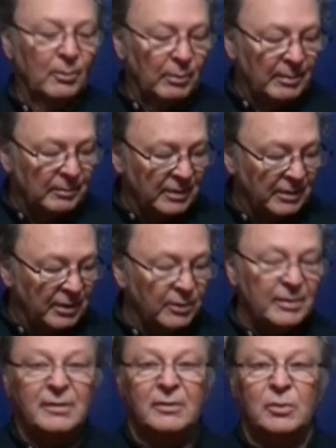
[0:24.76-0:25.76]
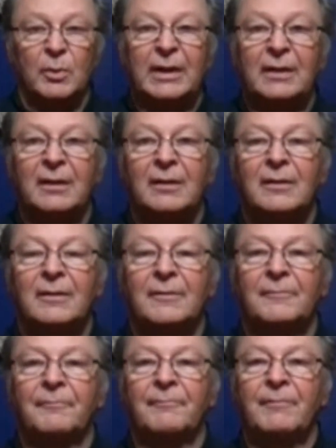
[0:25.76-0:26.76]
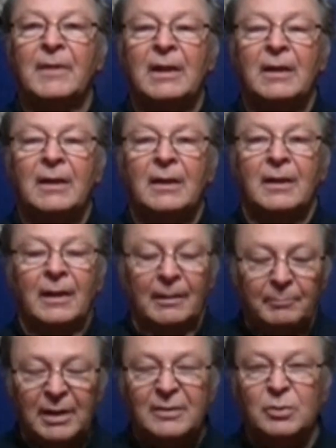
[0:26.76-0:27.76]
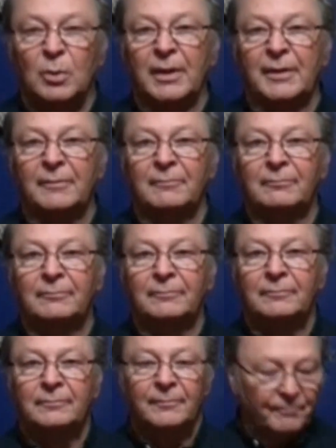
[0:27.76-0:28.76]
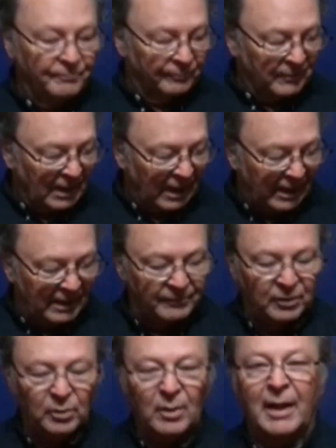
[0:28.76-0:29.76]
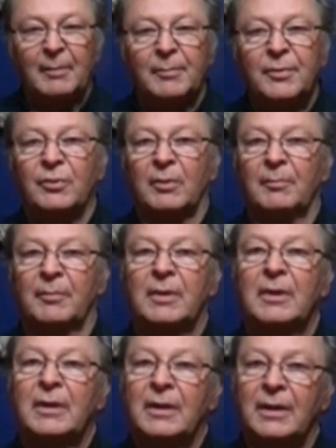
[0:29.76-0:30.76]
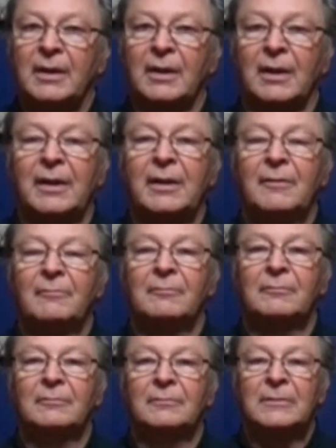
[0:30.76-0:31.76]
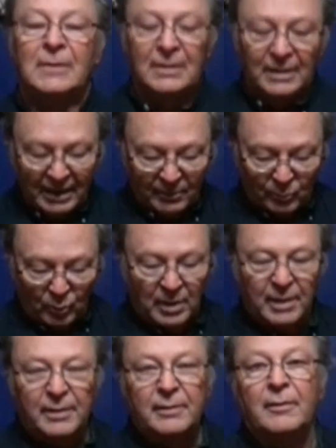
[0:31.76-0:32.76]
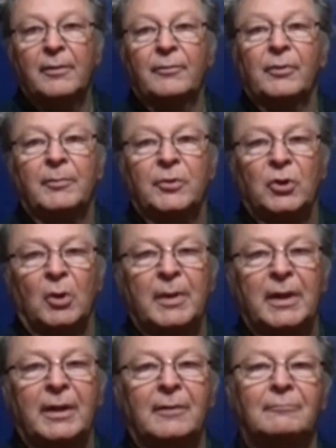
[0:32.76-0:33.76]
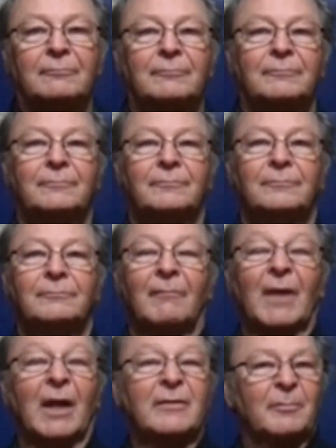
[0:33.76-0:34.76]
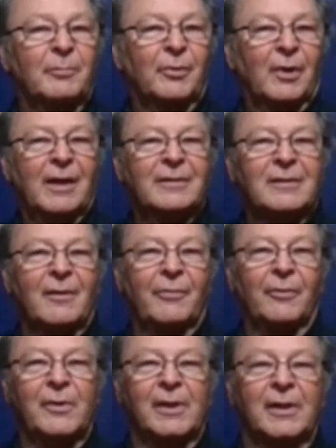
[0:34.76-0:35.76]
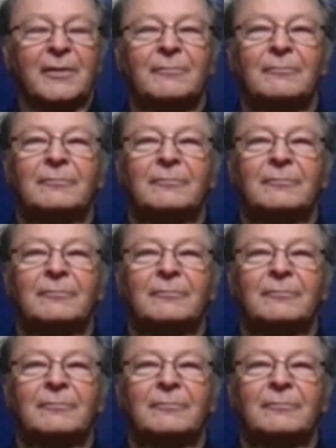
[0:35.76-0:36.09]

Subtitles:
What I'm going to do is a sweet plus one. I have two items from Italy and one from Germany. A surprise I've thrown in.